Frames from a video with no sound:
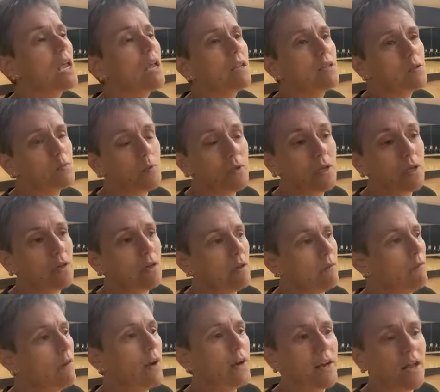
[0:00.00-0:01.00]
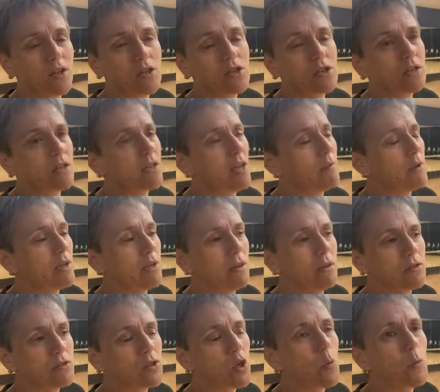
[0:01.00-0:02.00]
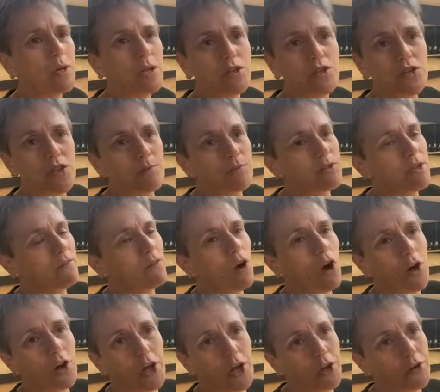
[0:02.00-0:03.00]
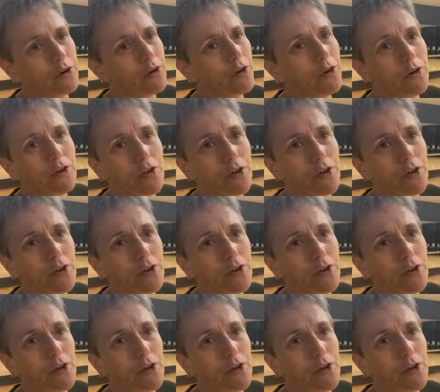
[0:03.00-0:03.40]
It's financially been financially. I mean, so many gyms have gone under.